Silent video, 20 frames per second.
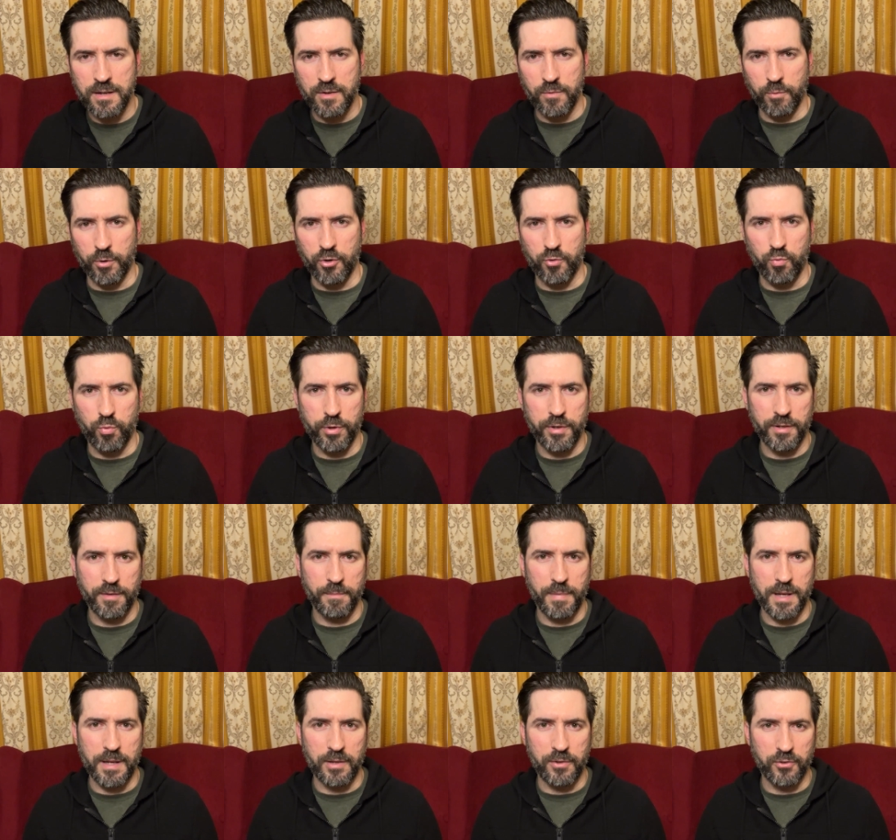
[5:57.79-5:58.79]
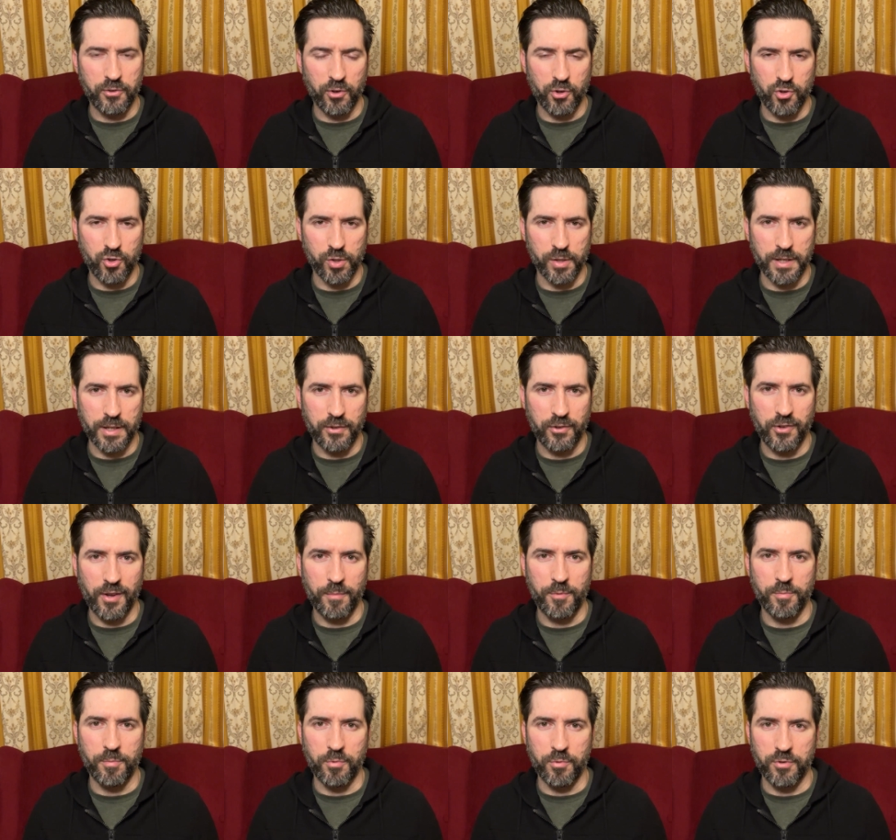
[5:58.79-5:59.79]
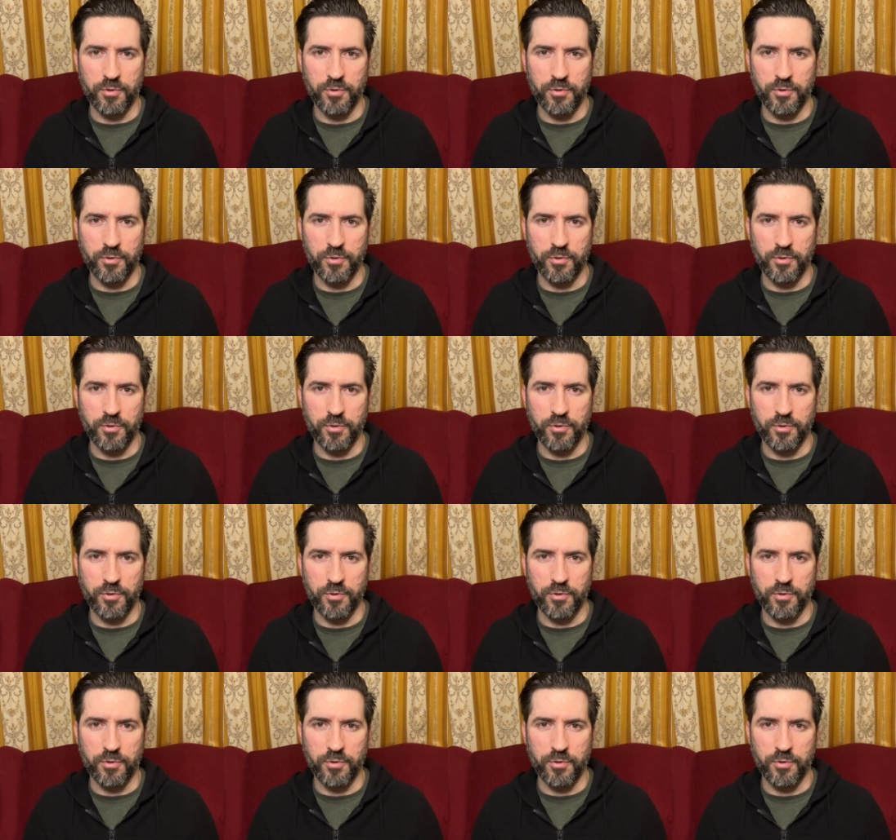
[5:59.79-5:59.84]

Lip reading: which wouldn't be socially acceptable